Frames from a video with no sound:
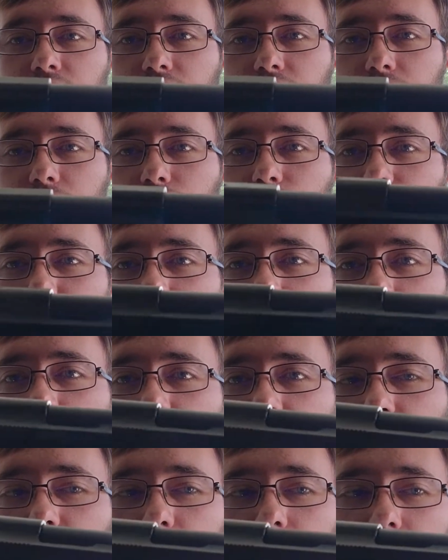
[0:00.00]
I'm sure
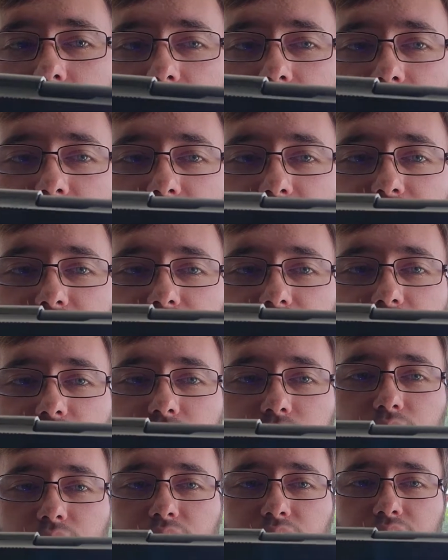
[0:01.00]
everybody has
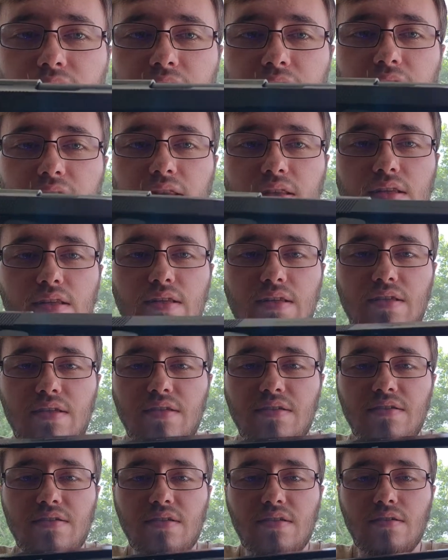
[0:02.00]
seen
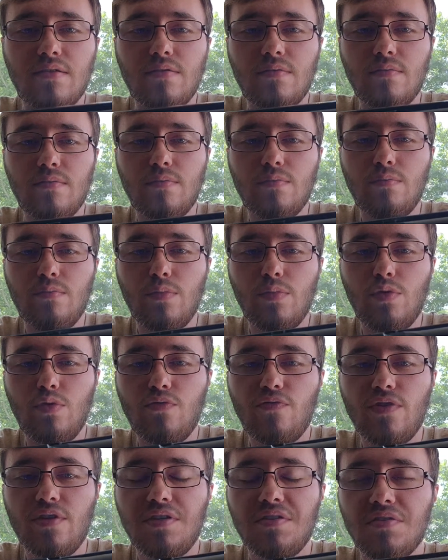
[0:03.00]
these in
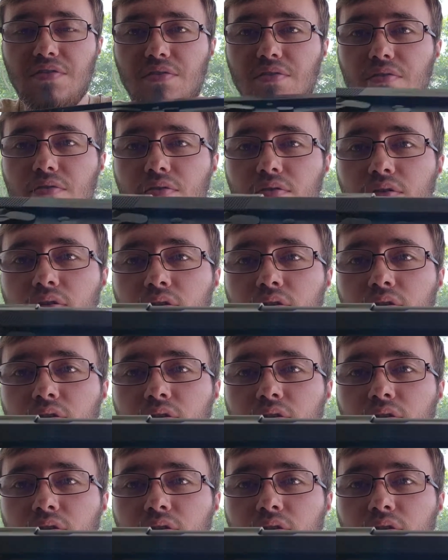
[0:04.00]
movies or